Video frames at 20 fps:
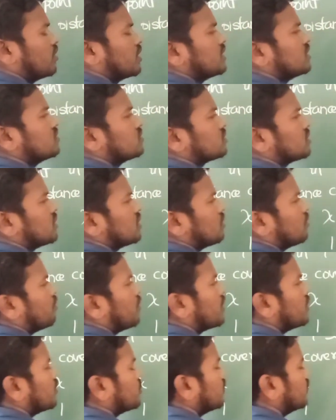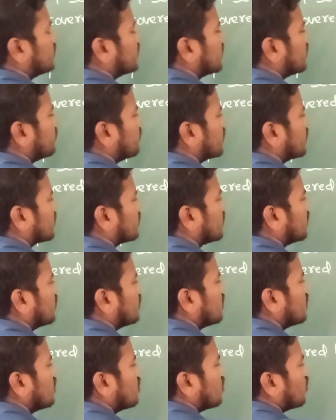1 is a by unitary
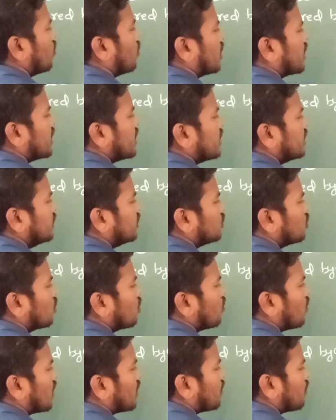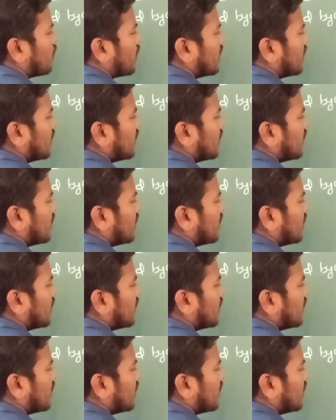method 1 into 1 by